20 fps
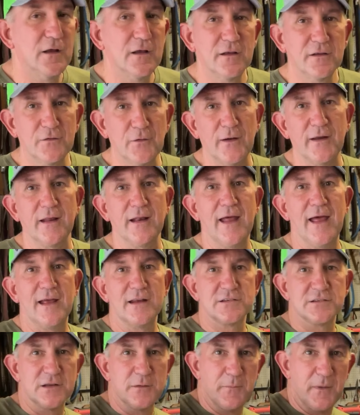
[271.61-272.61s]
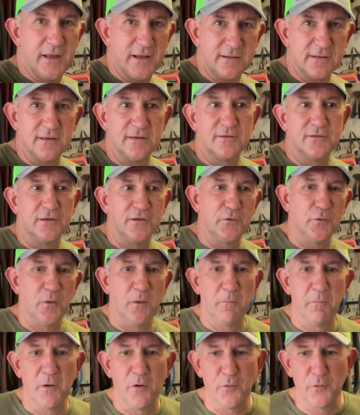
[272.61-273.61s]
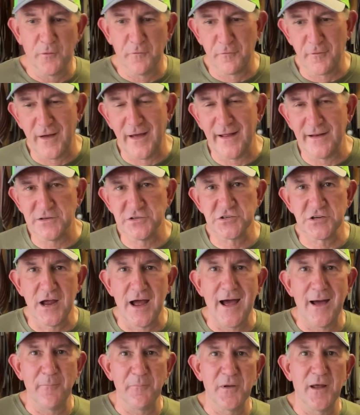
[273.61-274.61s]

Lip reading: so I can actually make this into a bona fide shop,